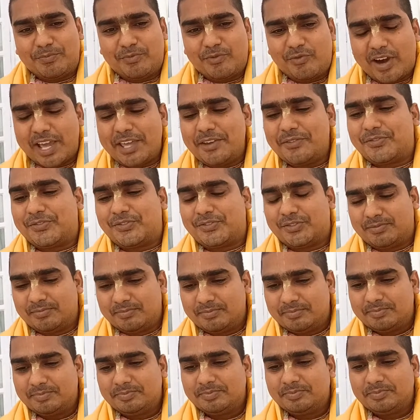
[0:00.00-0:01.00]
wife.
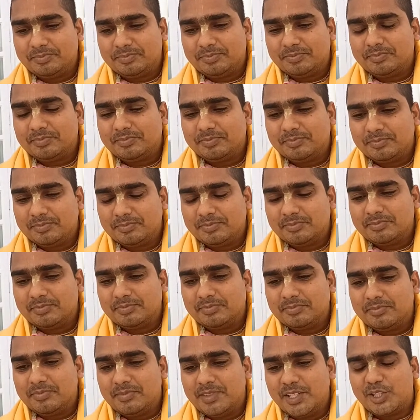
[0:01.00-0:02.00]

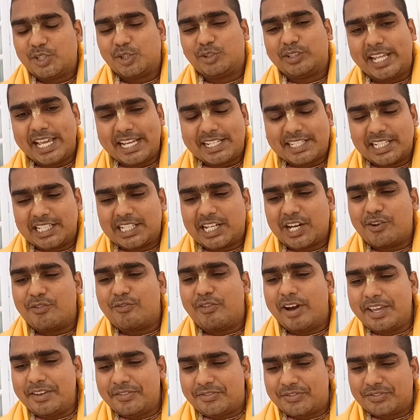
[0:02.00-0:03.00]
He should take shelter of
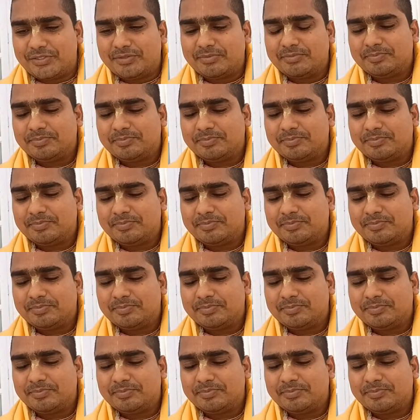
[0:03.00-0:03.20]
wife.